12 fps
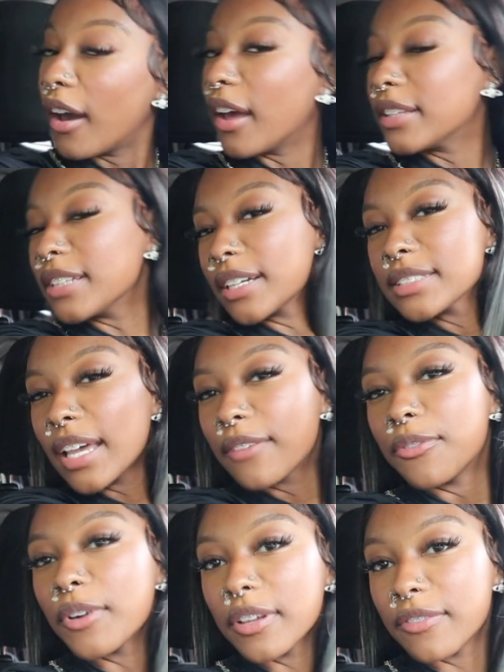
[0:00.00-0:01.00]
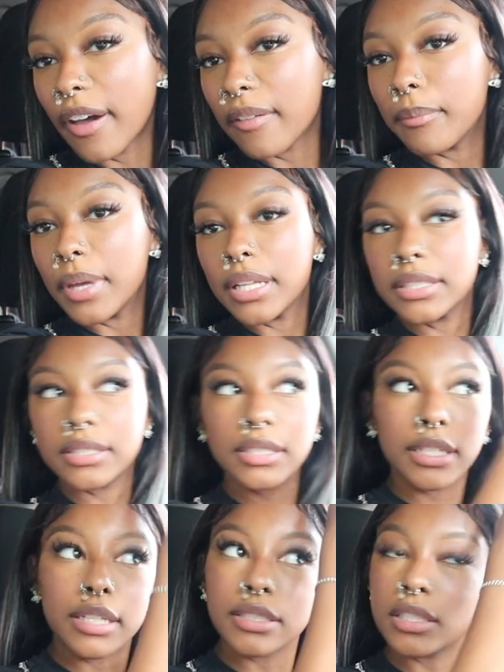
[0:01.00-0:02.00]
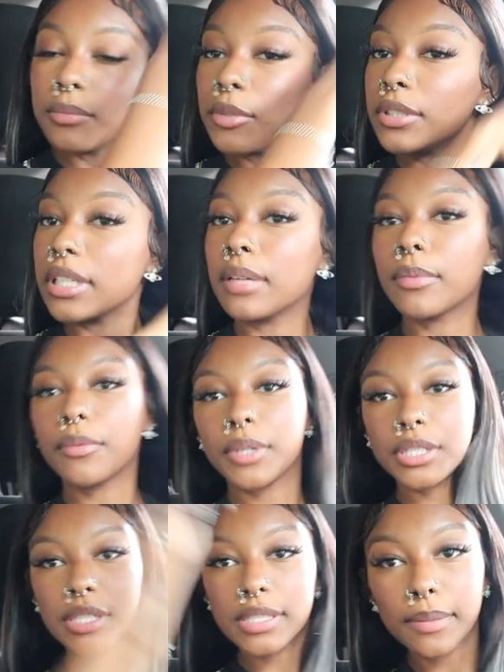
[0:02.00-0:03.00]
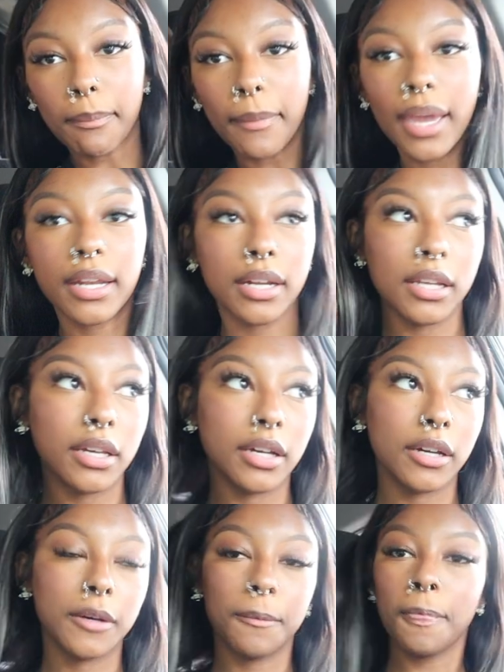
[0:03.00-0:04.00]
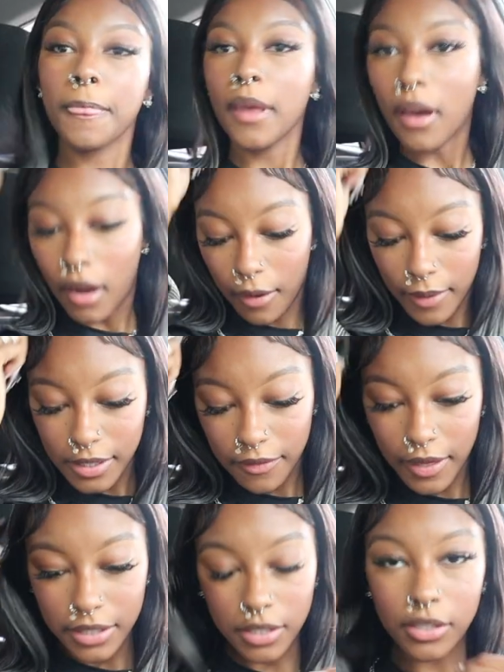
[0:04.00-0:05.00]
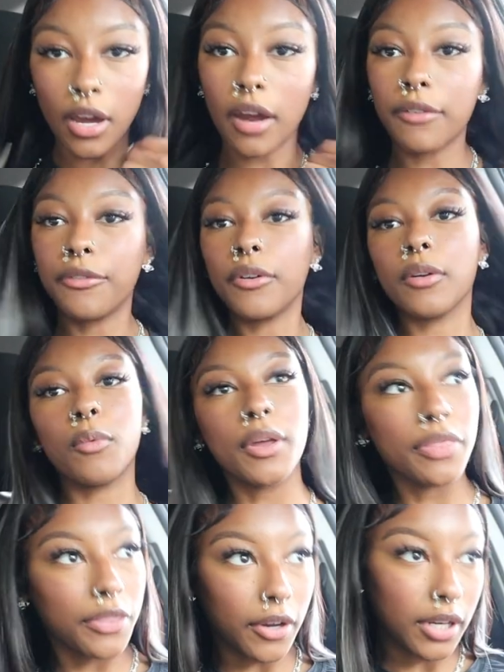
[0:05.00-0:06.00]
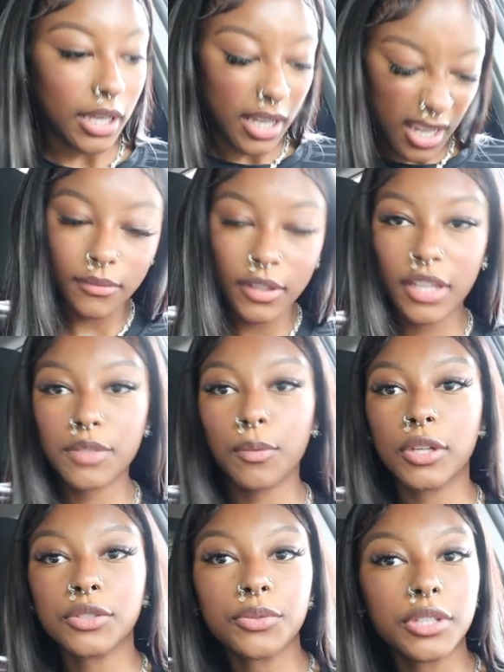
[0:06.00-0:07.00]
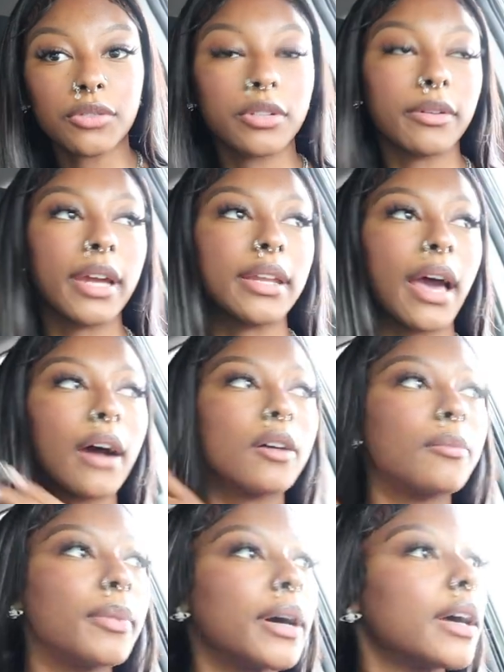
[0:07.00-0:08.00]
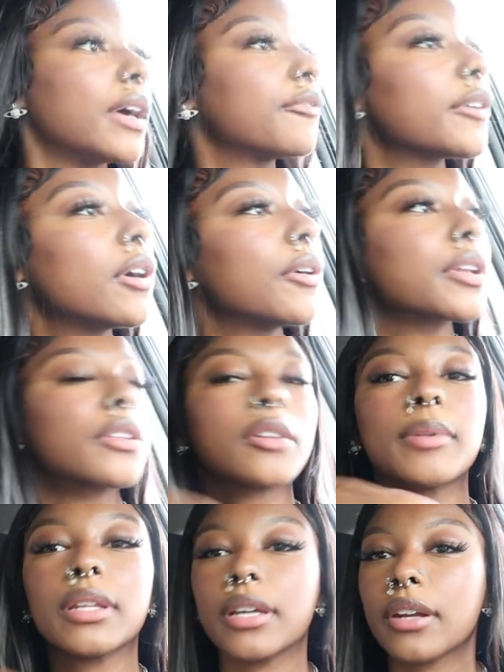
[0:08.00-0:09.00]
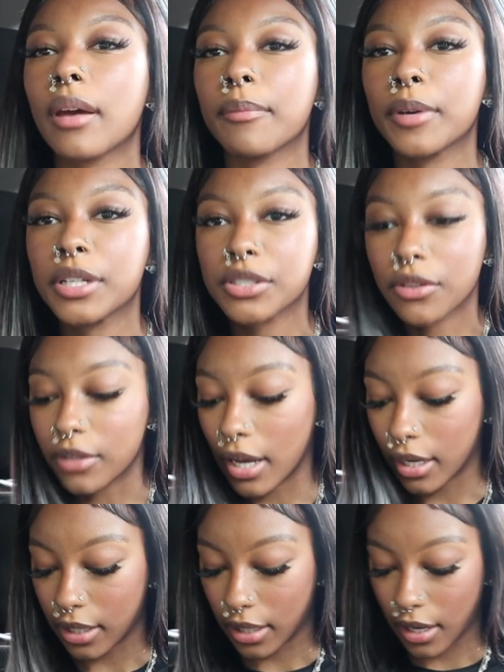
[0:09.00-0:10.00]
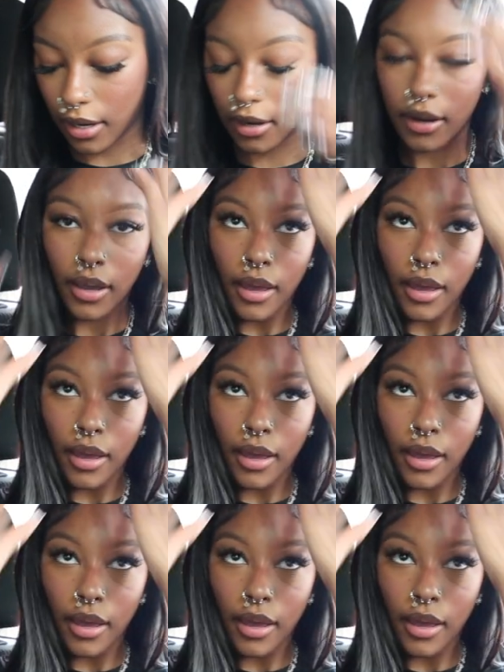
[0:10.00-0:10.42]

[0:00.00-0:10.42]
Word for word: It took us like 45 minutes to get to the museum, but we just made it here. Our reservations are for 1.30 it's 123 right now but if we go in a little bit later i'm pretty sure they're not going to care